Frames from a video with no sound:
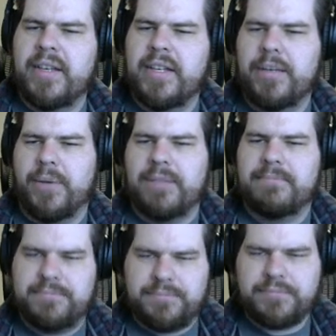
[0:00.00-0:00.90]
Anyway,
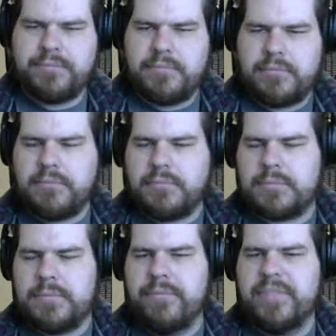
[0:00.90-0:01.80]

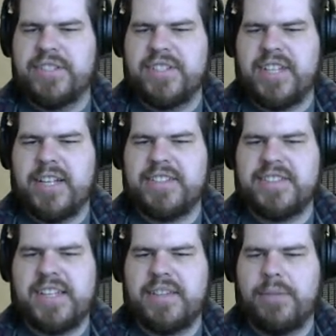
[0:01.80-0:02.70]
you decide to
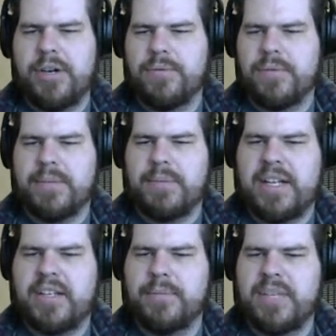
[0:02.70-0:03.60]
take the bone. It might
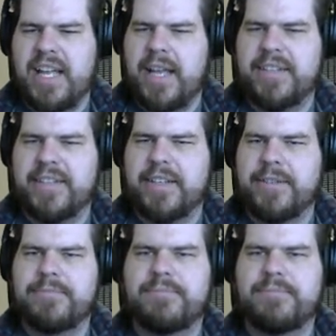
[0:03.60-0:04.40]
come in handy.